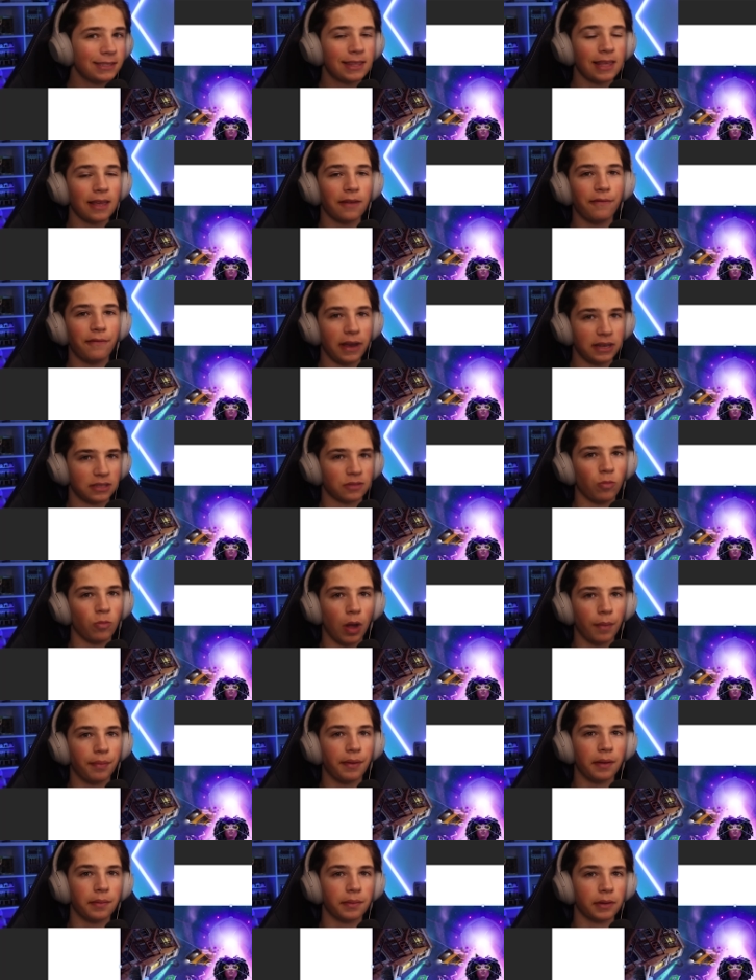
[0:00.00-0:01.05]
is the Invasion
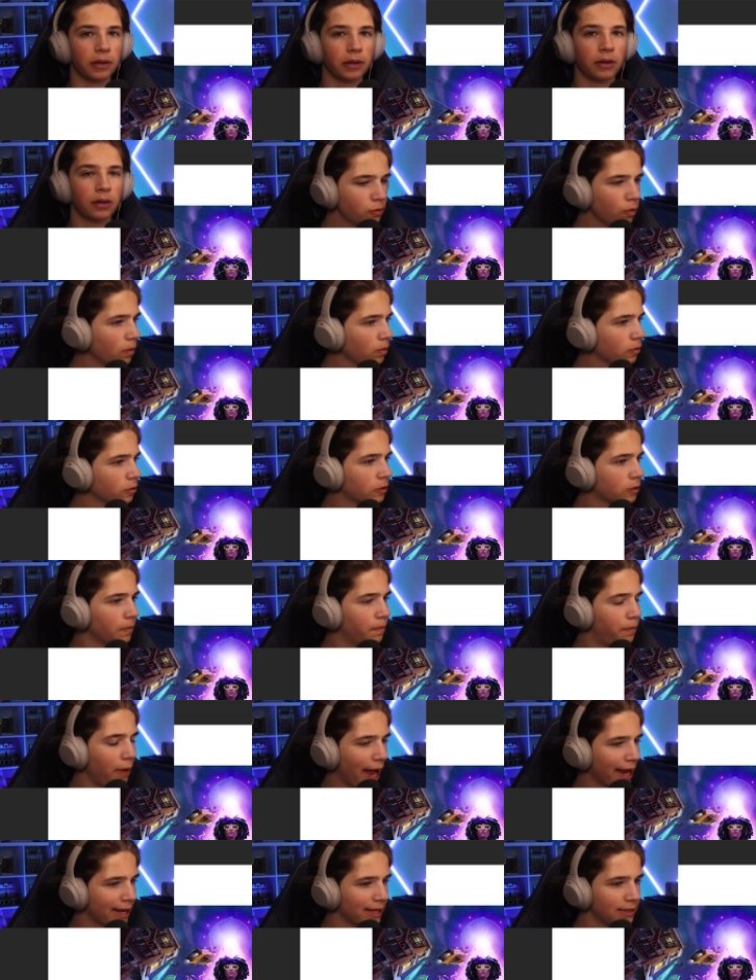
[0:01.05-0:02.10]
wallpaper. This one was from
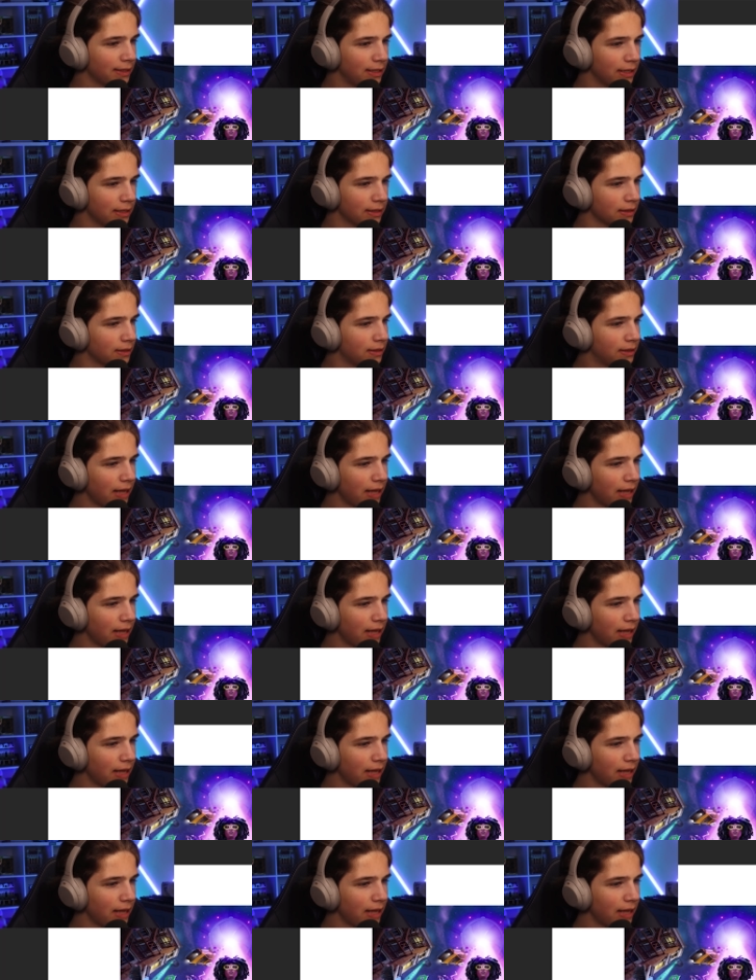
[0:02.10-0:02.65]
back in Season